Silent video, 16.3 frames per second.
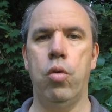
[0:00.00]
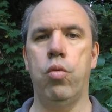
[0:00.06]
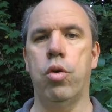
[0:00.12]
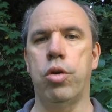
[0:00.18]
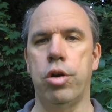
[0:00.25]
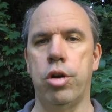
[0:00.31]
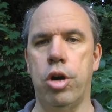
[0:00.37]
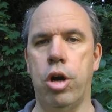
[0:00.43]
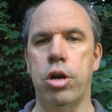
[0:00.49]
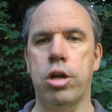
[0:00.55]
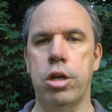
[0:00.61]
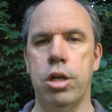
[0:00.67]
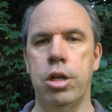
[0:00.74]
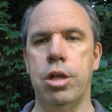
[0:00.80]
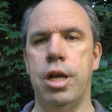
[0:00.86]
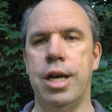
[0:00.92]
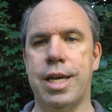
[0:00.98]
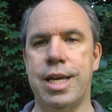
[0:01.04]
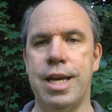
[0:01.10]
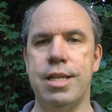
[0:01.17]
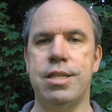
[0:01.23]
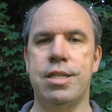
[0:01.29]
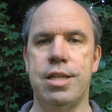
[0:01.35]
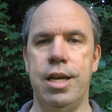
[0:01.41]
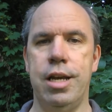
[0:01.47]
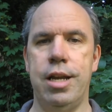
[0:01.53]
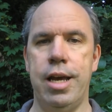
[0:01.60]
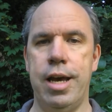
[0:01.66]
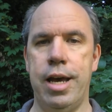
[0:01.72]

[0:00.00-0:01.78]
wrote an article against it,